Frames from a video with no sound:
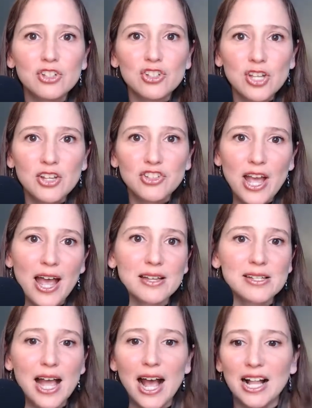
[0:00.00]
Such
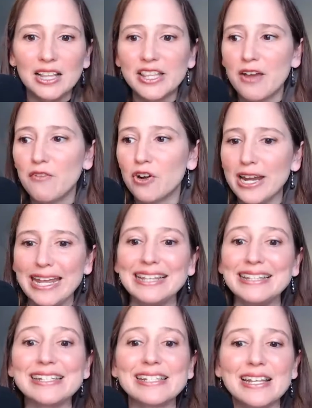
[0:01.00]
as I'll never
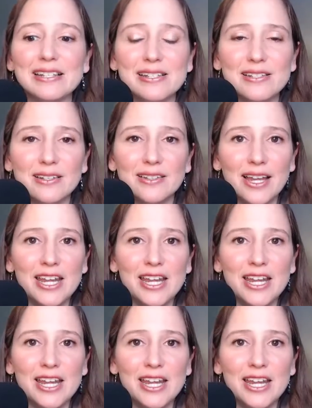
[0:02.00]
insist